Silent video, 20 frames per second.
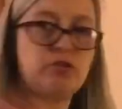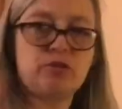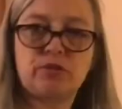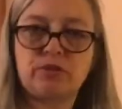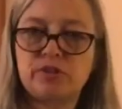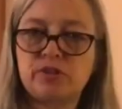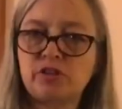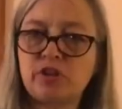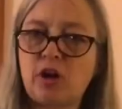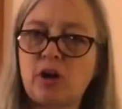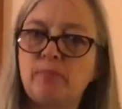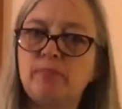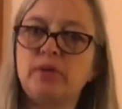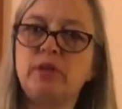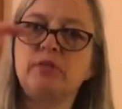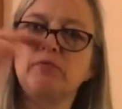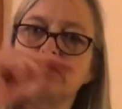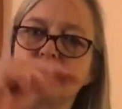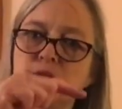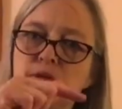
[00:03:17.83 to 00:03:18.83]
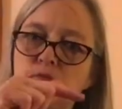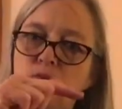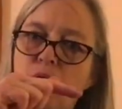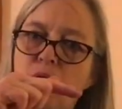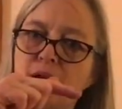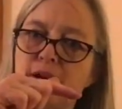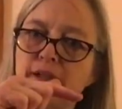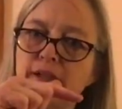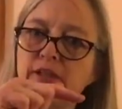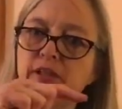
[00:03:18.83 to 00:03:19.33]
can stop and
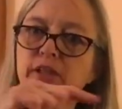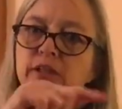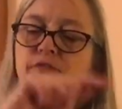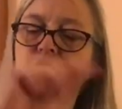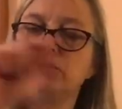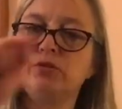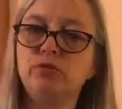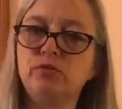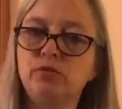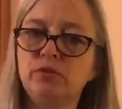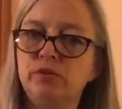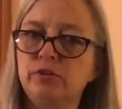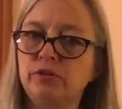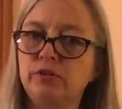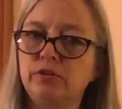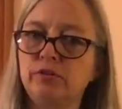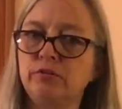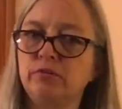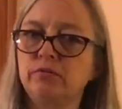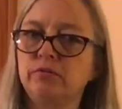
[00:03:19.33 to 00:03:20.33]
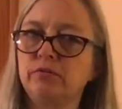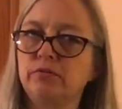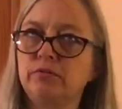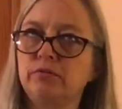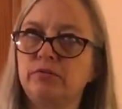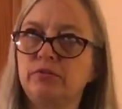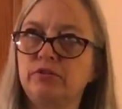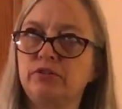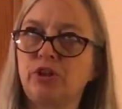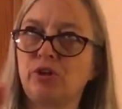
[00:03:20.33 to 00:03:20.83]
rewind if you
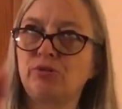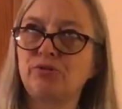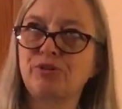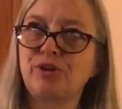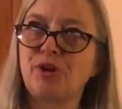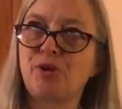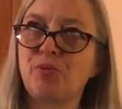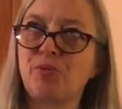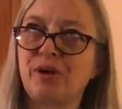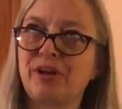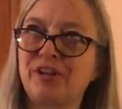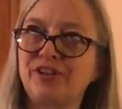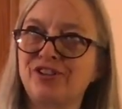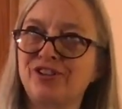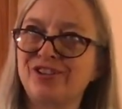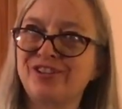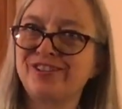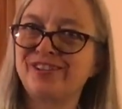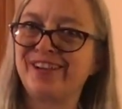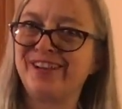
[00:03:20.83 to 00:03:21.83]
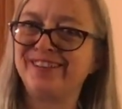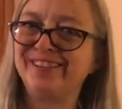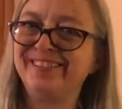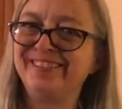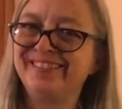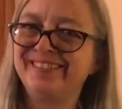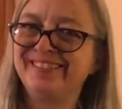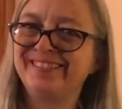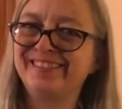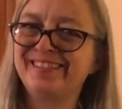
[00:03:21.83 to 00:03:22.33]
don't know what I just said.
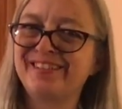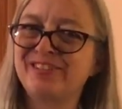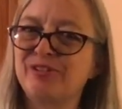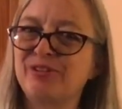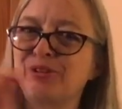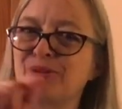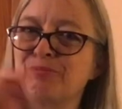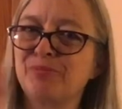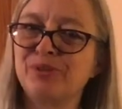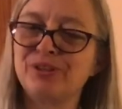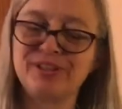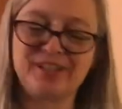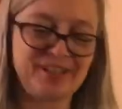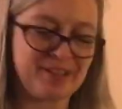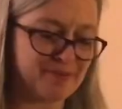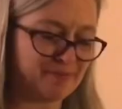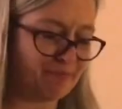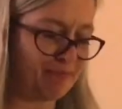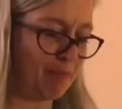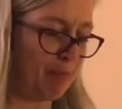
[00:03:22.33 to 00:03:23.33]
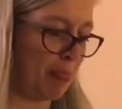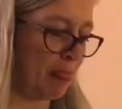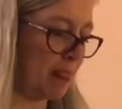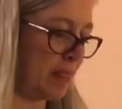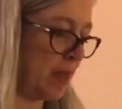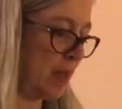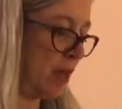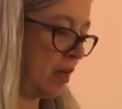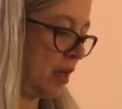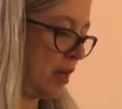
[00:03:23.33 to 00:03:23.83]
So you can put it in.
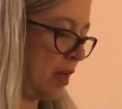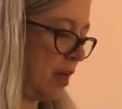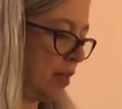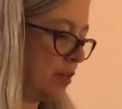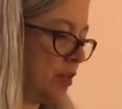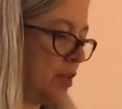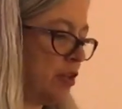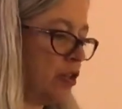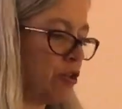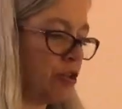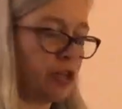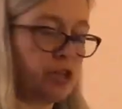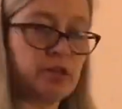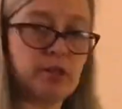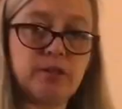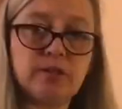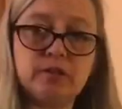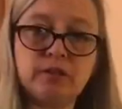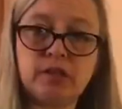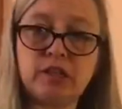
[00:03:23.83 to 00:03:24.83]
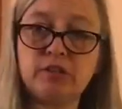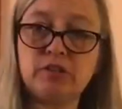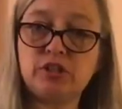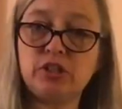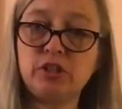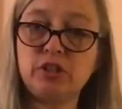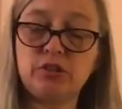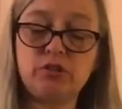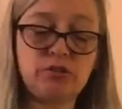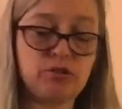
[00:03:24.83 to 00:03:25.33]
Then you're going to
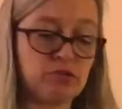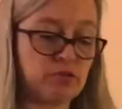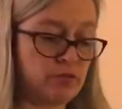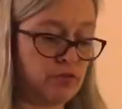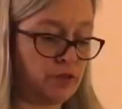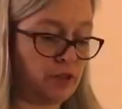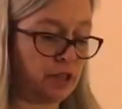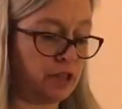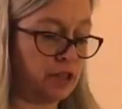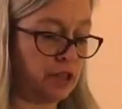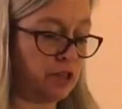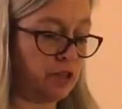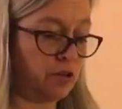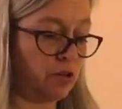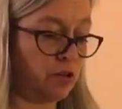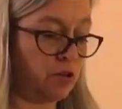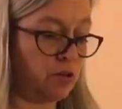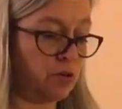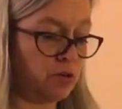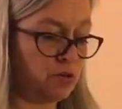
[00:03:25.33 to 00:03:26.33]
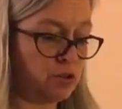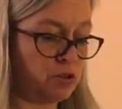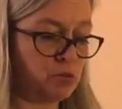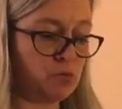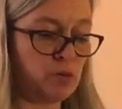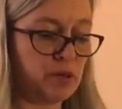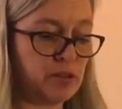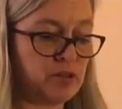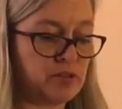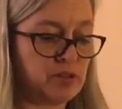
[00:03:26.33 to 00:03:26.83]
continue to fill in those
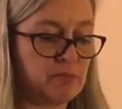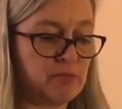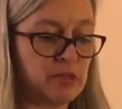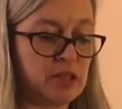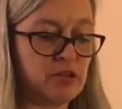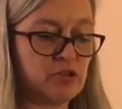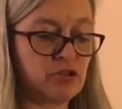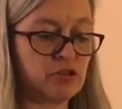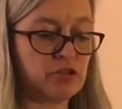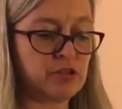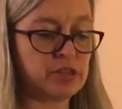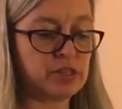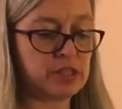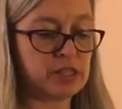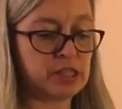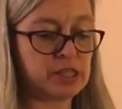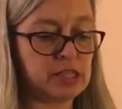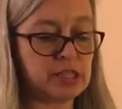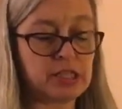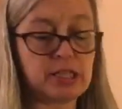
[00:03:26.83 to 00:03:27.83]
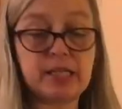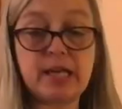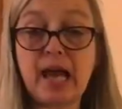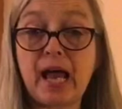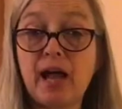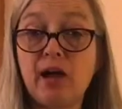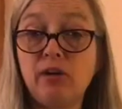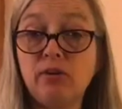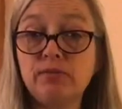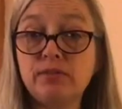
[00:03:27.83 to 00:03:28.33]
with some interesting
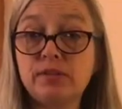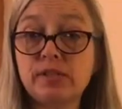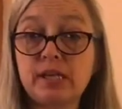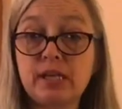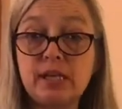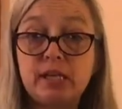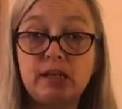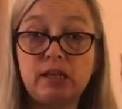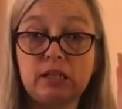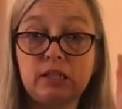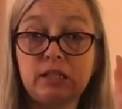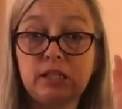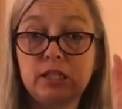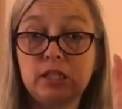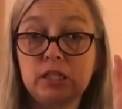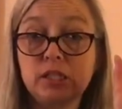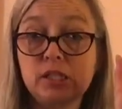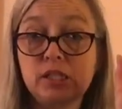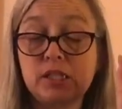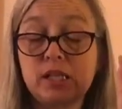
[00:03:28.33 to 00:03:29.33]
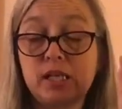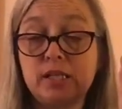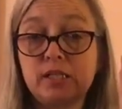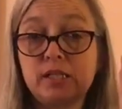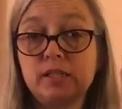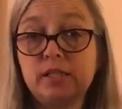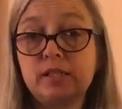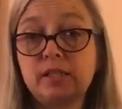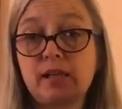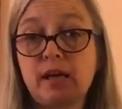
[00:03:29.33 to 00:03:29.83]
nouns and a little
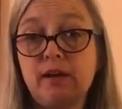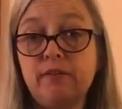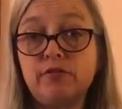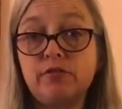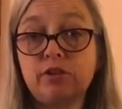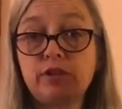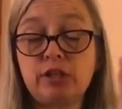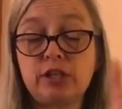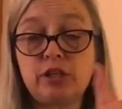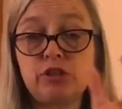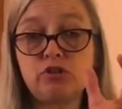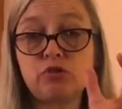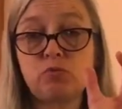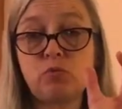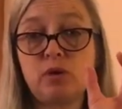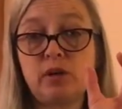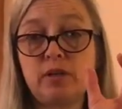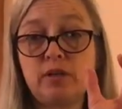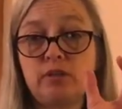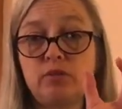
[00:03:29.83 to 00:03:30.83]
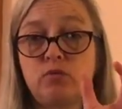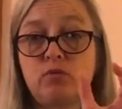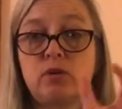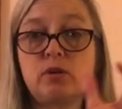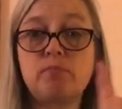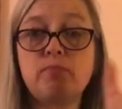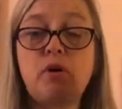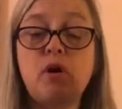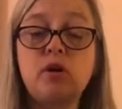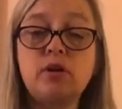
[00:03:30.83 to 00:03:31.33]
sentence after each one,
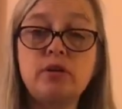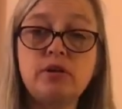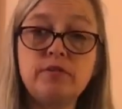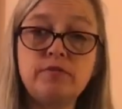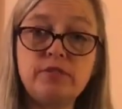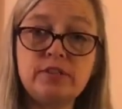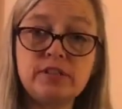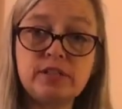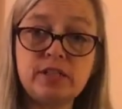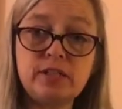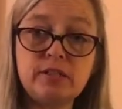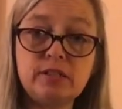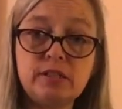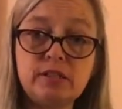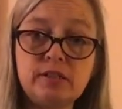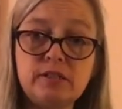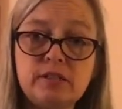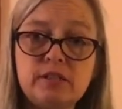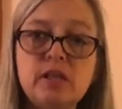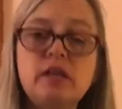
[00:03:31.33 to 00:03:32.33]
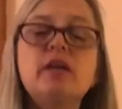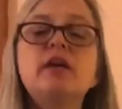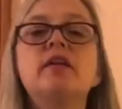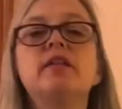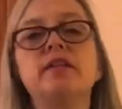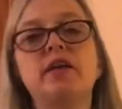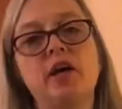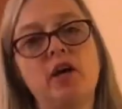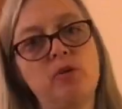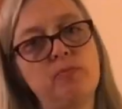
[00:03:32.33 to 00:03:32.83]
or part of a sentence
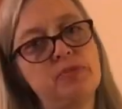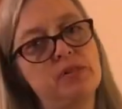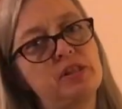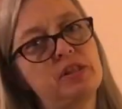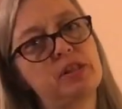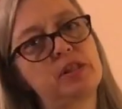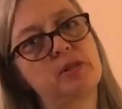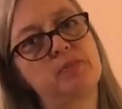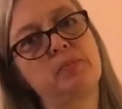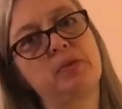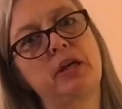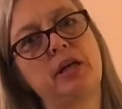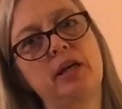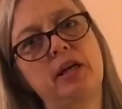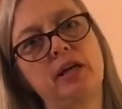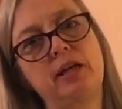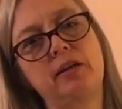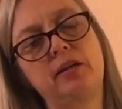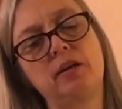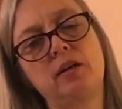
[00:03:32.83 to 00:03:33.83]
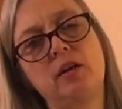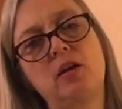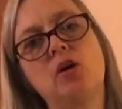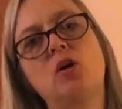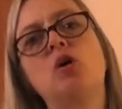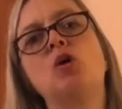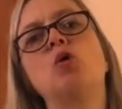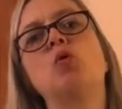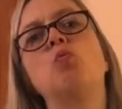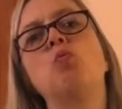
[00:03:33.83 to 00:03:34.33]
that helps explain
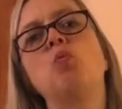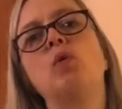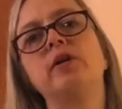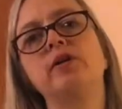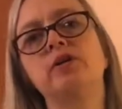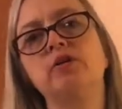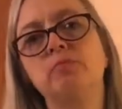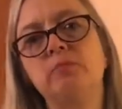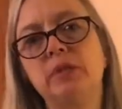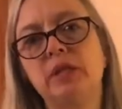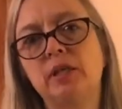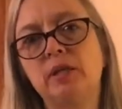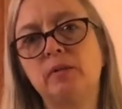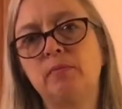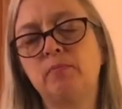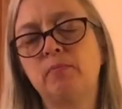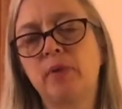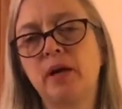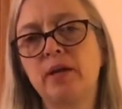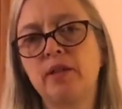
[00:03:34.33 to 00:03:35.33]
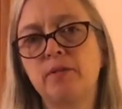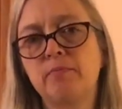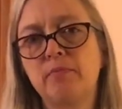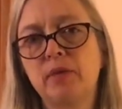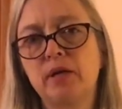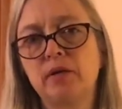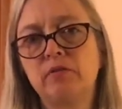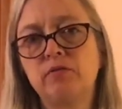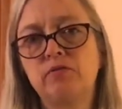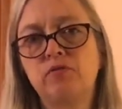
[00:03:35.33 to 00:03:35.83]
what you mean by the
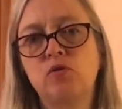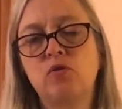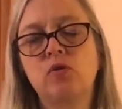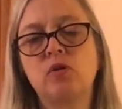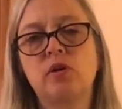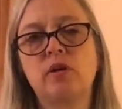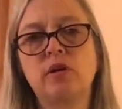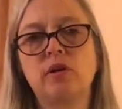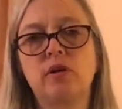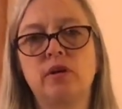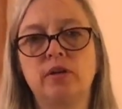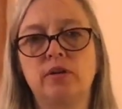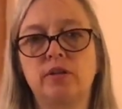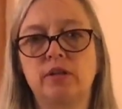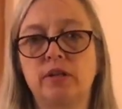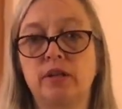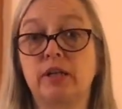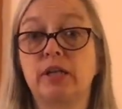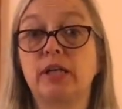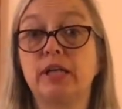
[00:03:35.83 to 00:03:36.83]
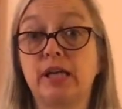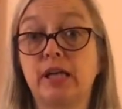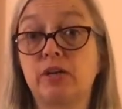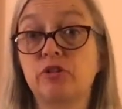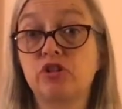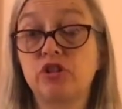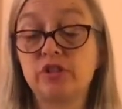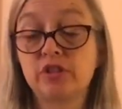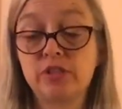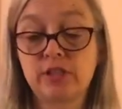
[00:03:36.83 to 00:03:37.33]
metaphor and the
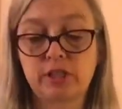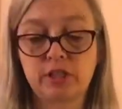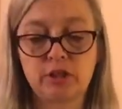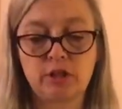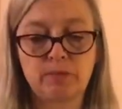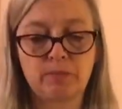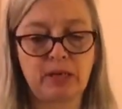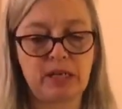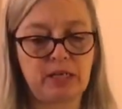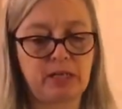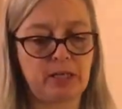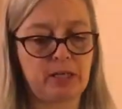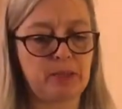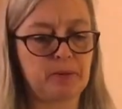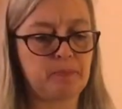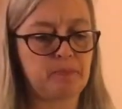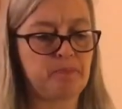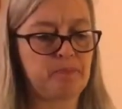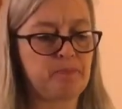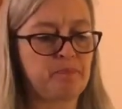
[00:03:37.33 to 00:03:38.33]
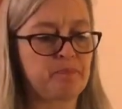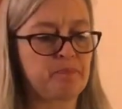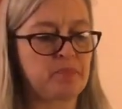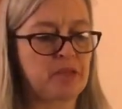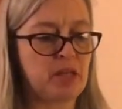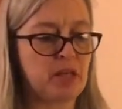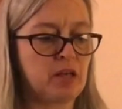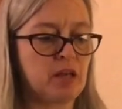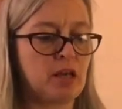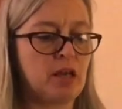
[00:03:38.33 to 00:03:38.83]
connections that you're making.
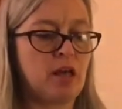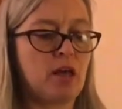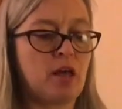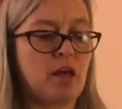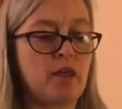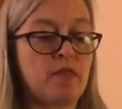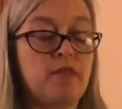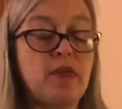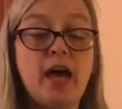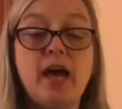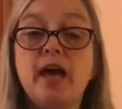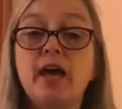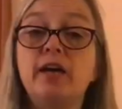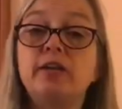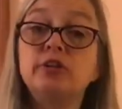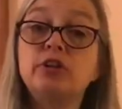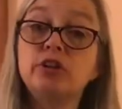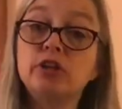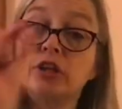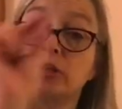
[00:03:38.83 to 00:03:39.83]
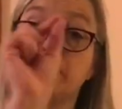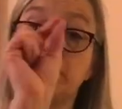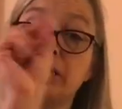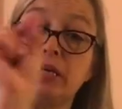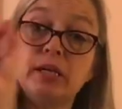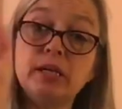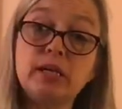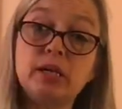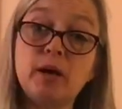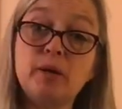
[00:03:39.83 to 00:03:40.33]
Then you're going to
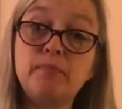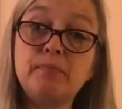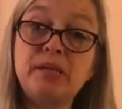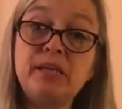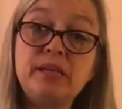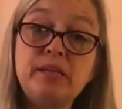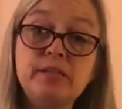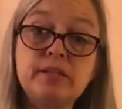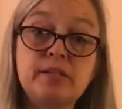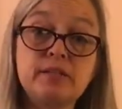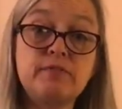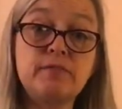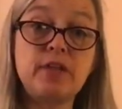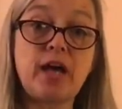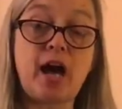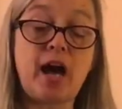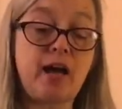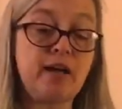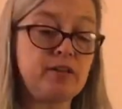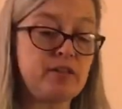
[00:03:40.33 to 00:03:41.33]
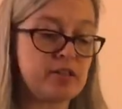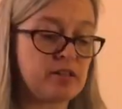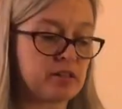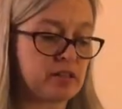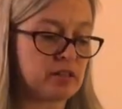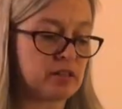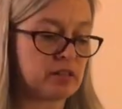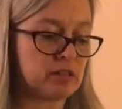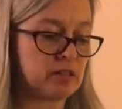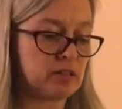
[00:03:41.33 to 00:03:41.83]
pick a piece of that,
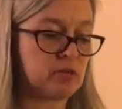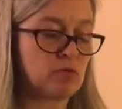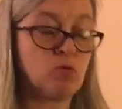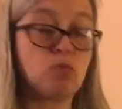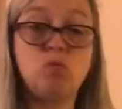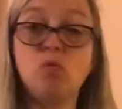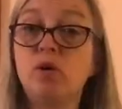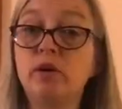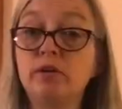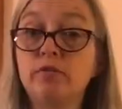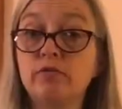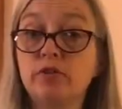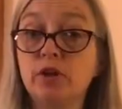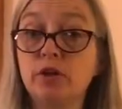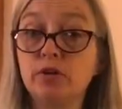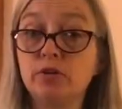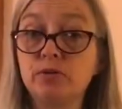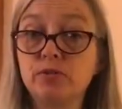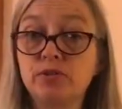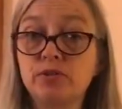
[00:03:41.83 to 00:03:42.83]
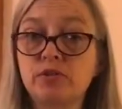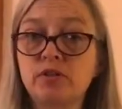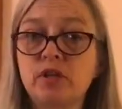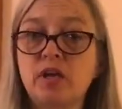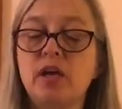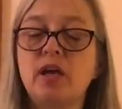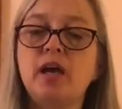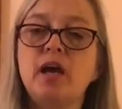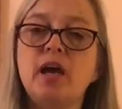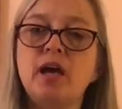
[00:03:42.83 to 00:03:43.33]
one of those,
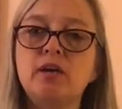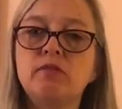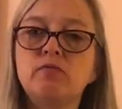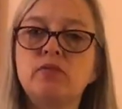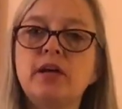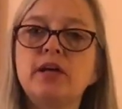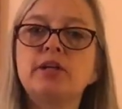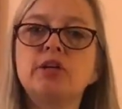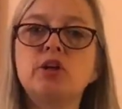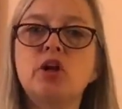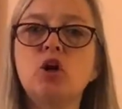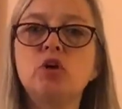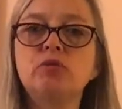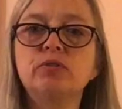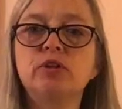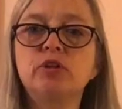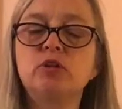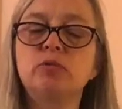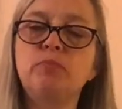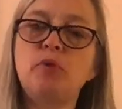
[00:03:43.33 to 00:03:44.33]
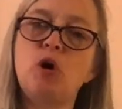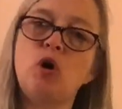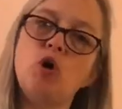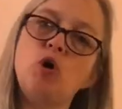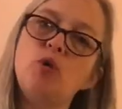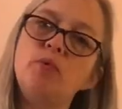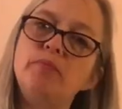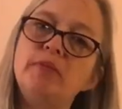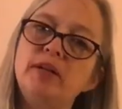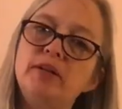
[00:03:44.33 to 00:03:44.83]
and write your own little
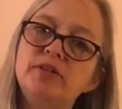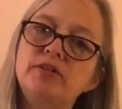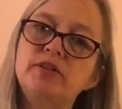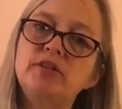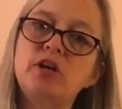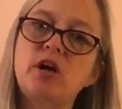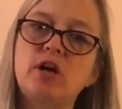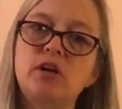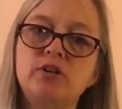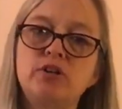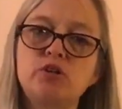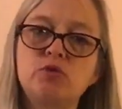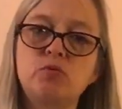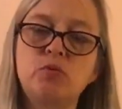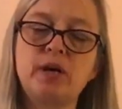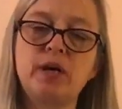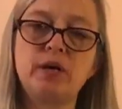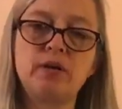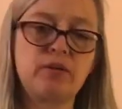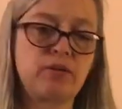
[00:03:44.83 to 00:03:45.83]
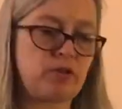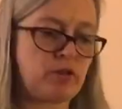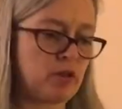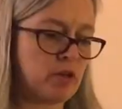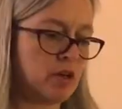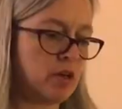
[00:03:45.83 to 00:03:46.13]
poem that starts with